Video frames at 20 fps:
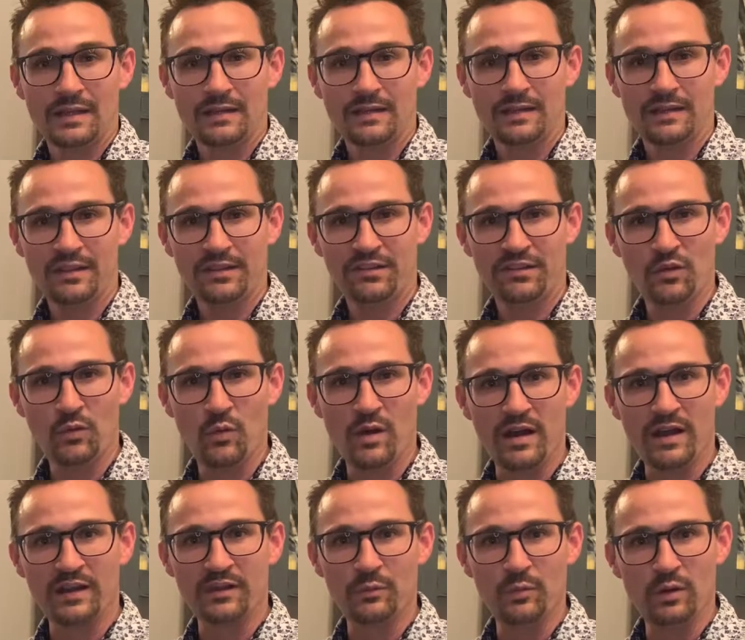It's the
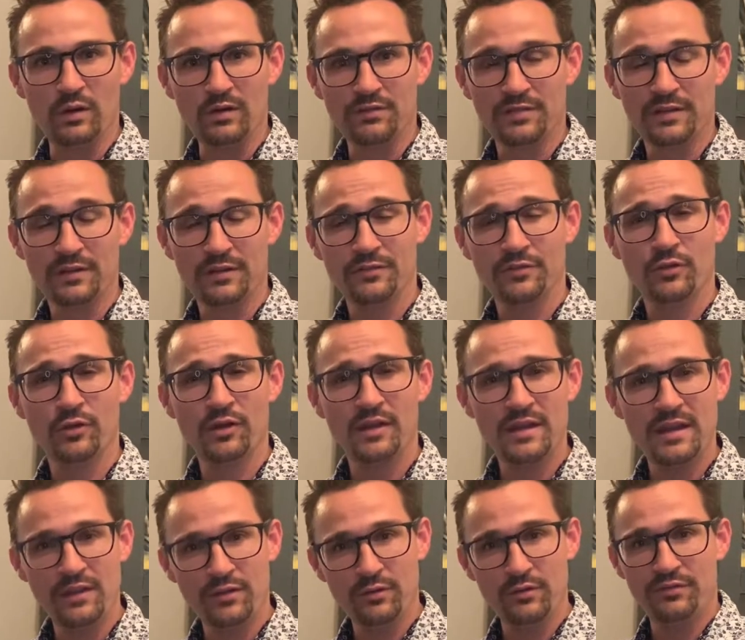Wine Wolf here for
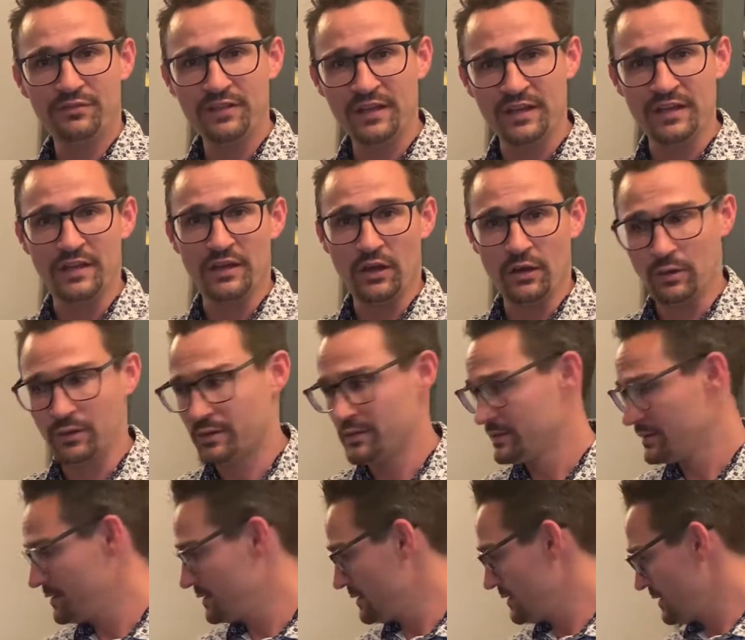another video.
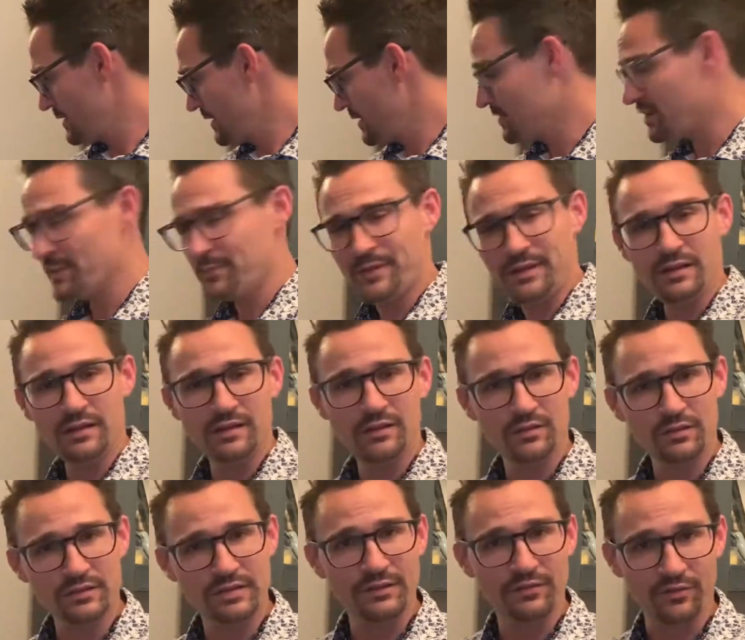Something a little
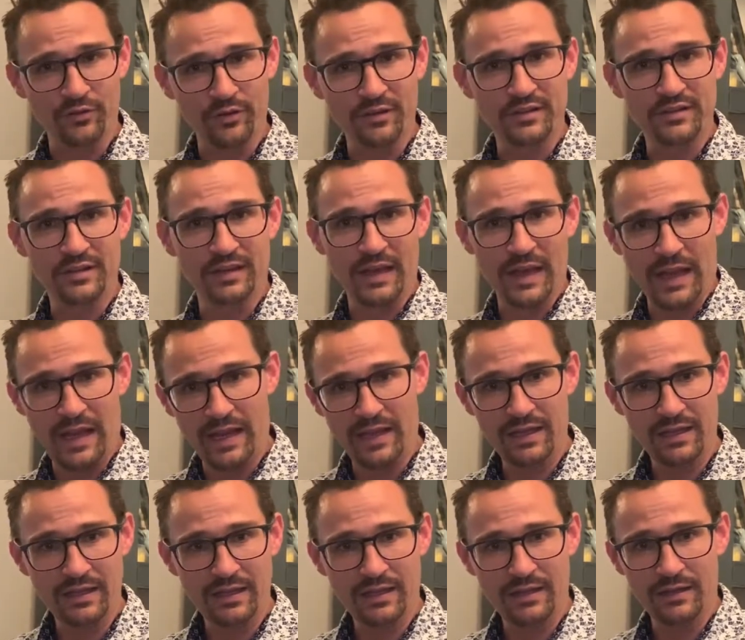different
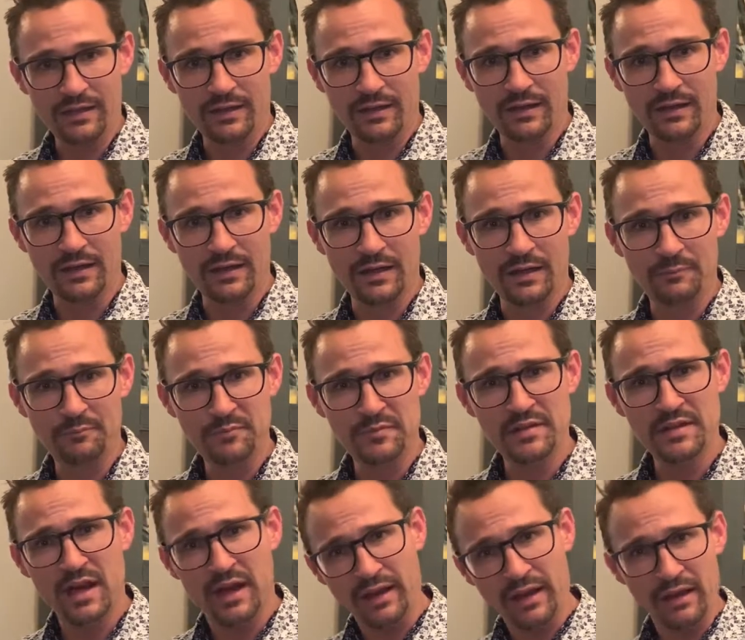today.
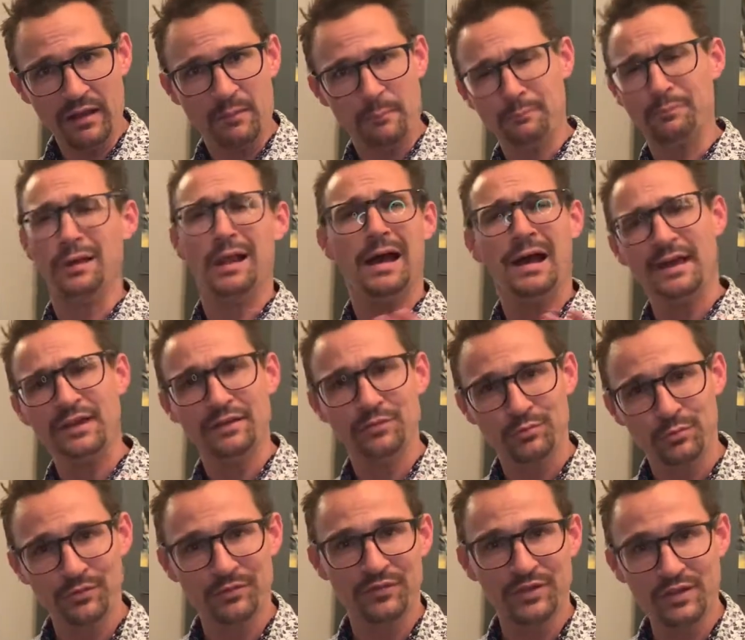Not a blind
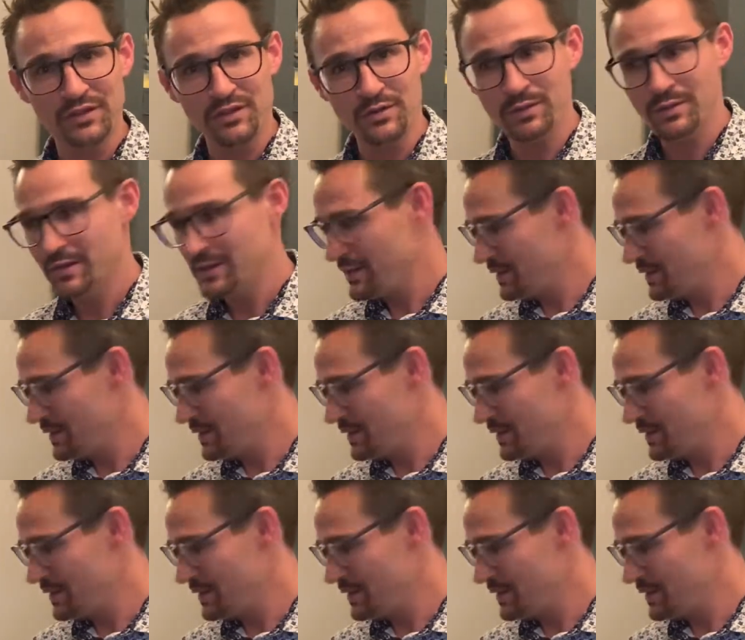review,